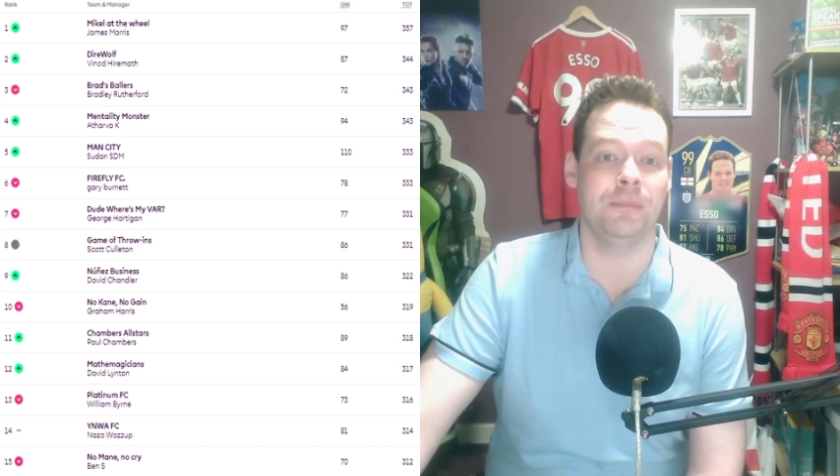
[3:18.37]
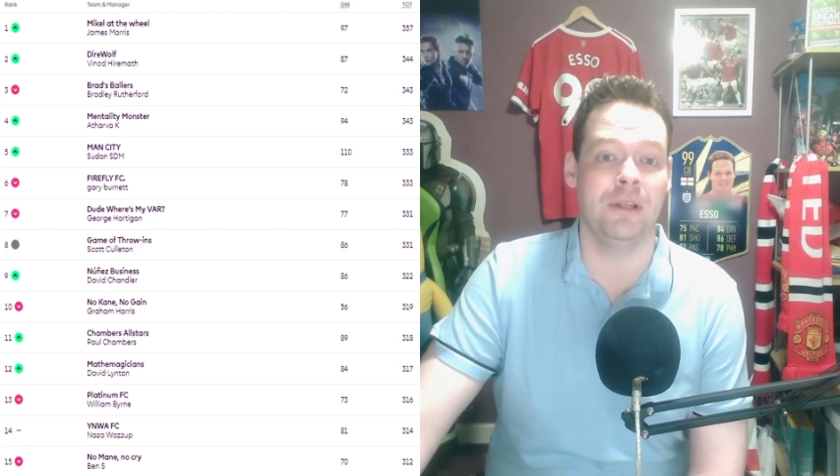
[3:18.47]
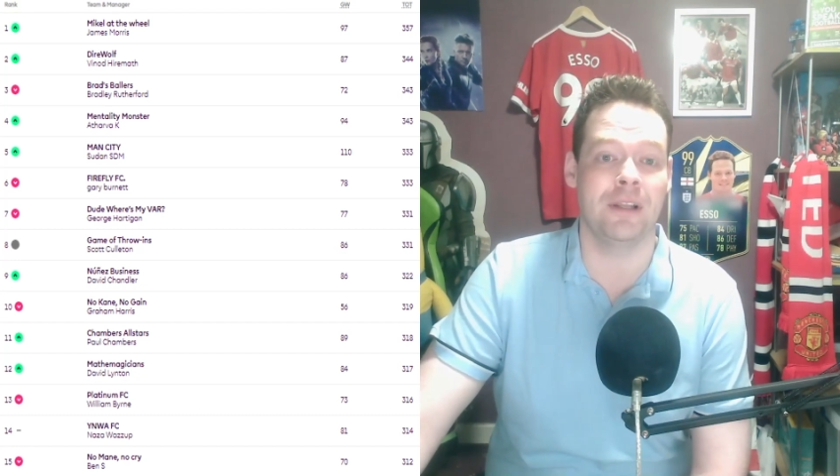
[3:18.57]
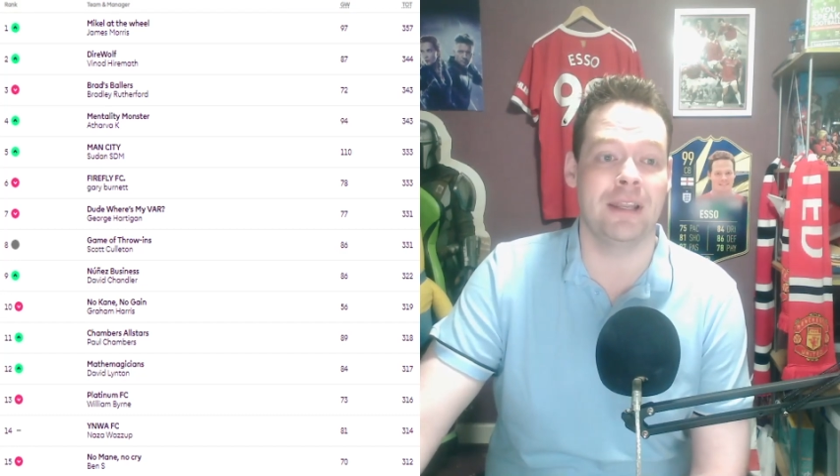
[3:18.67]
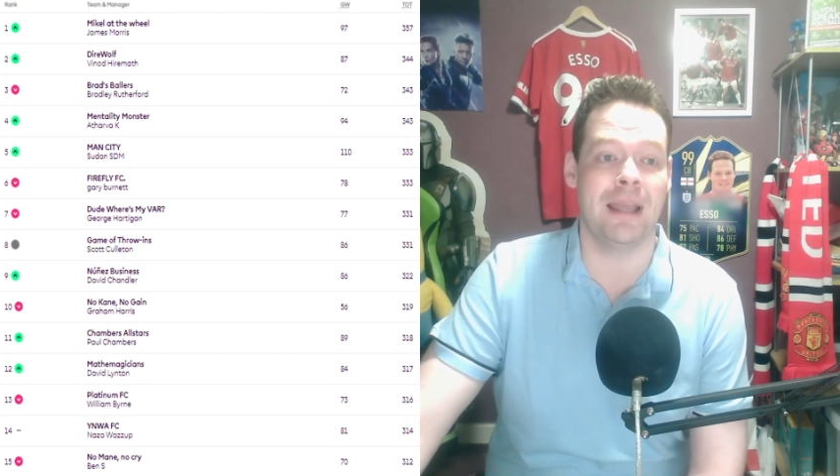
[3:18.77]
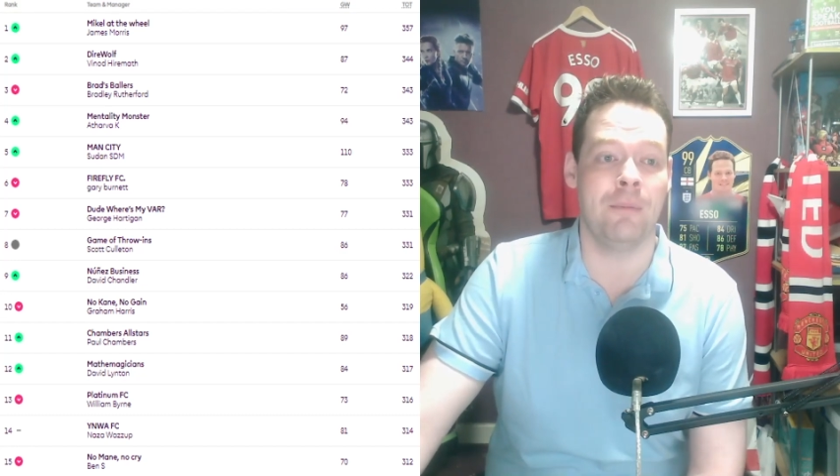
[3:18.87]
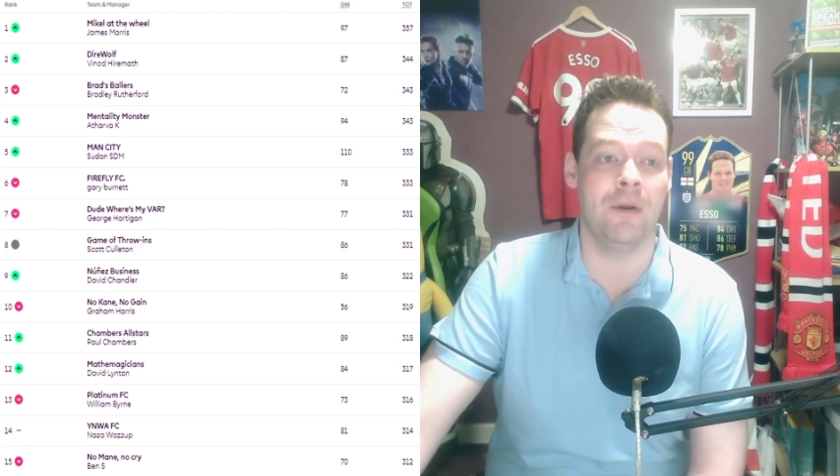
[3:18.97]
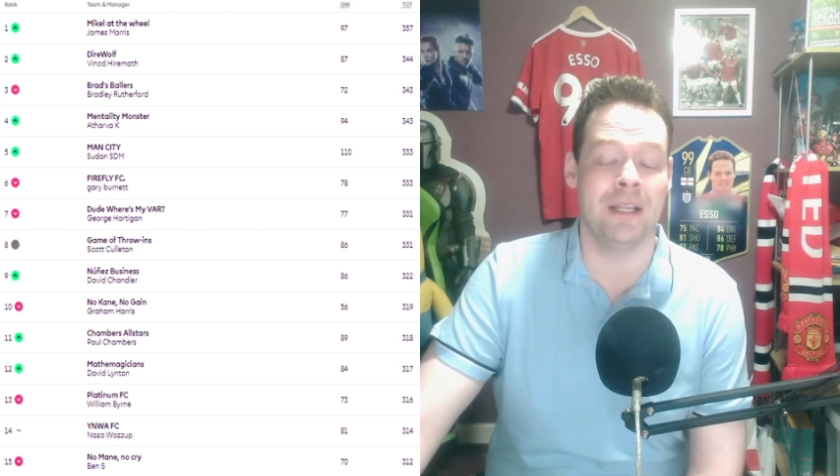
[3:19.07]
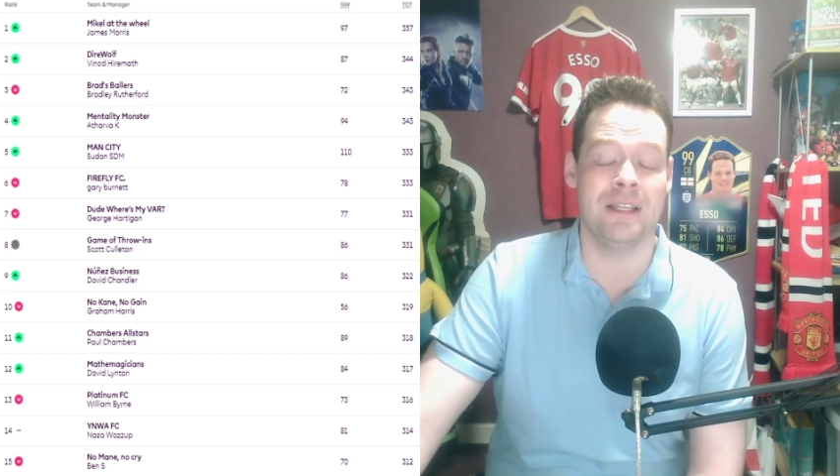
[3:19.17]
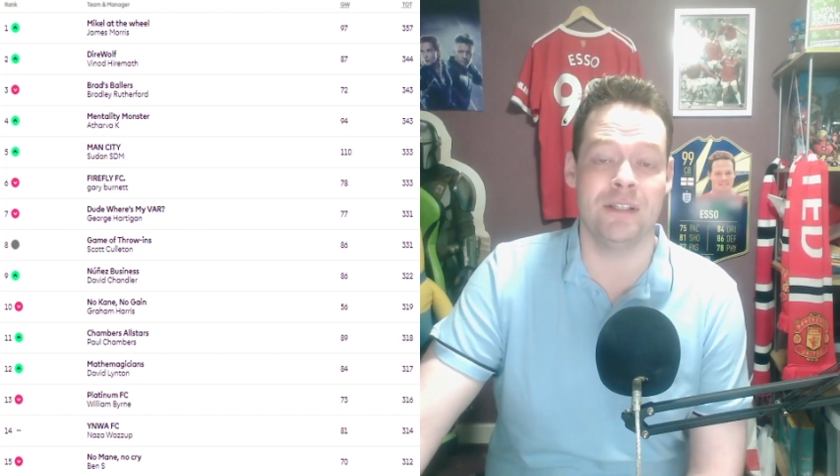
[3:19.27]
be looking at
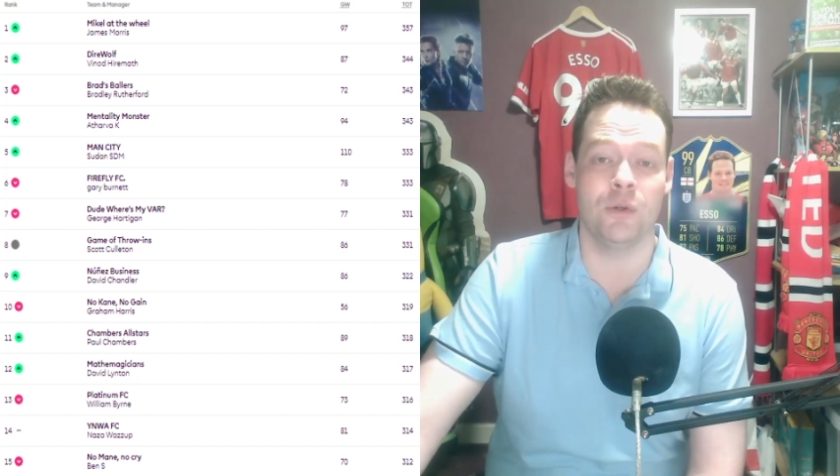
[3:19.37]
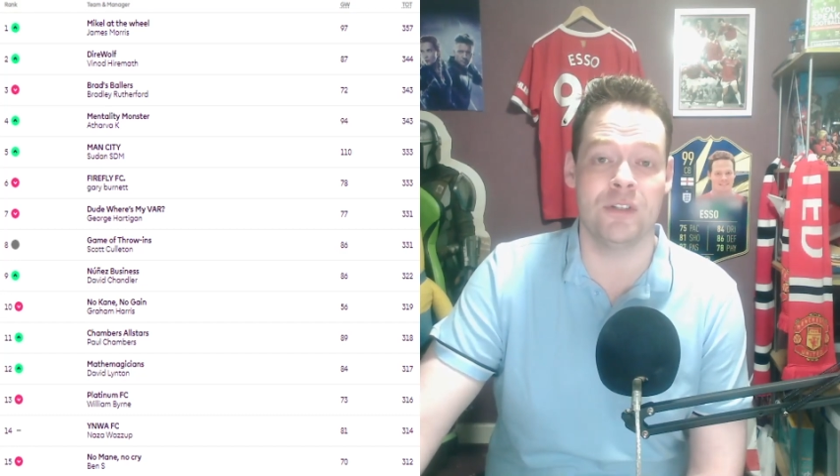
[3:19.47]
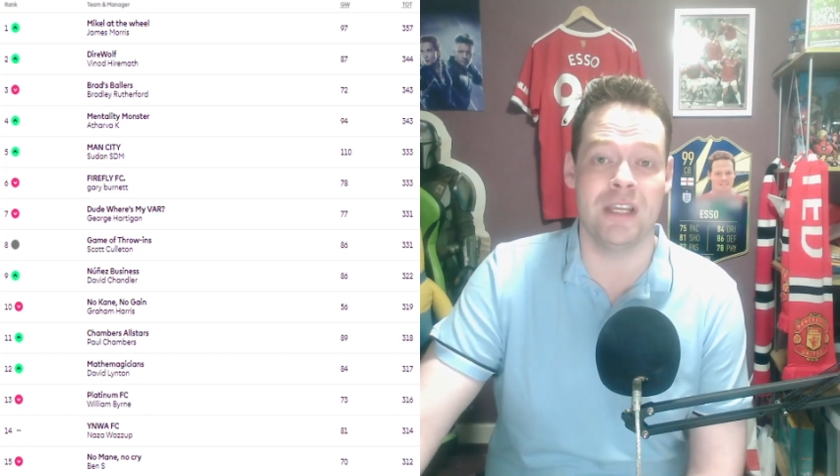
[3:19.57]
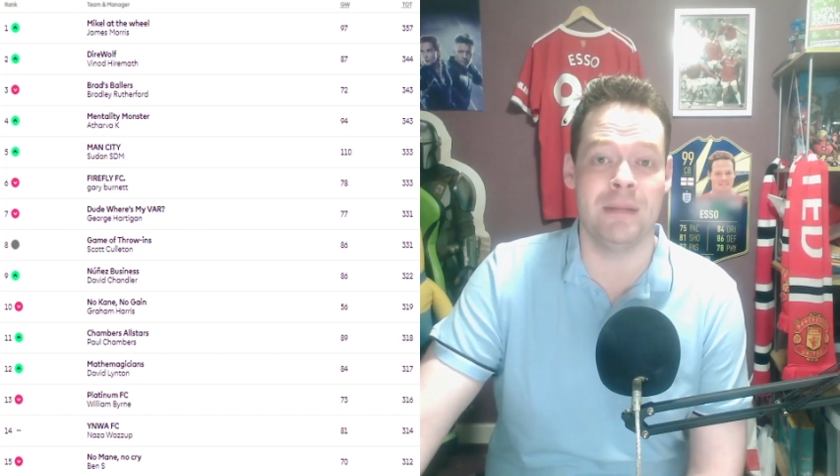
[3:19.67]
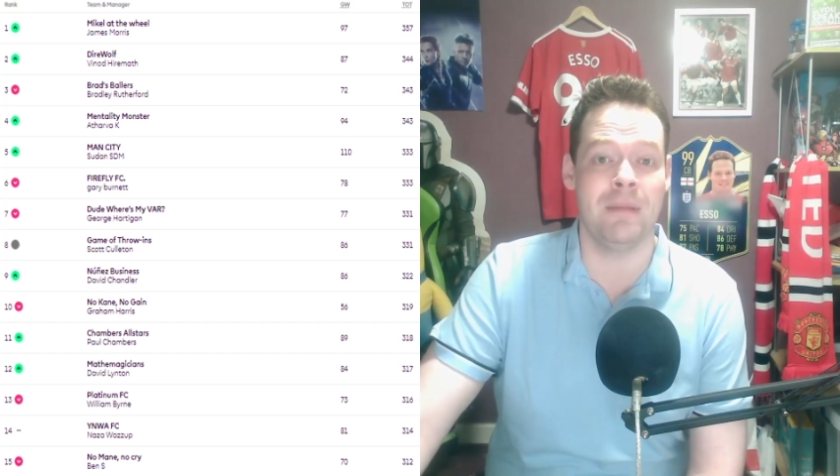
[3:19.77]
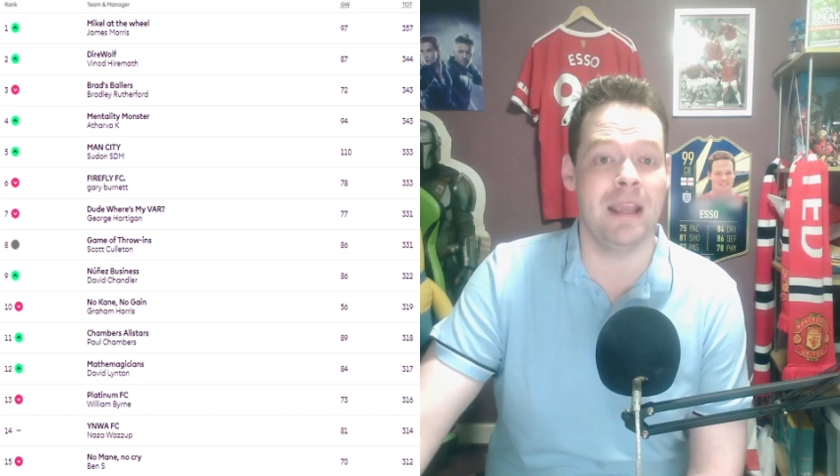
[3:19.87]
putting into your team